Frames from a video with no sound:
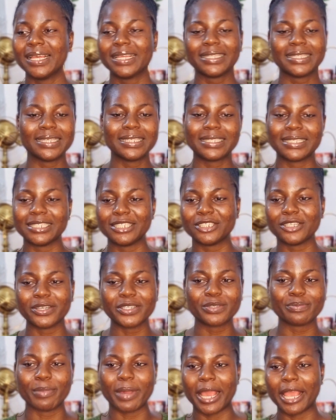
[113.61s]
this is
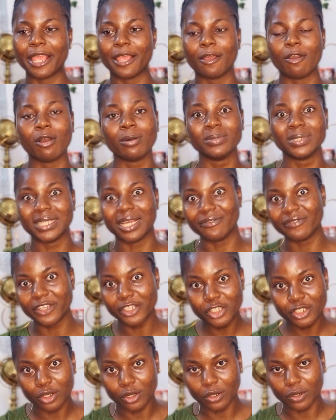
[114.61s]
just my
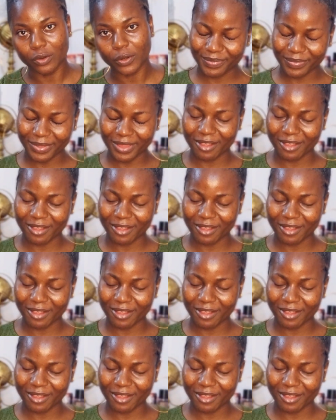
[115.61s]
observation.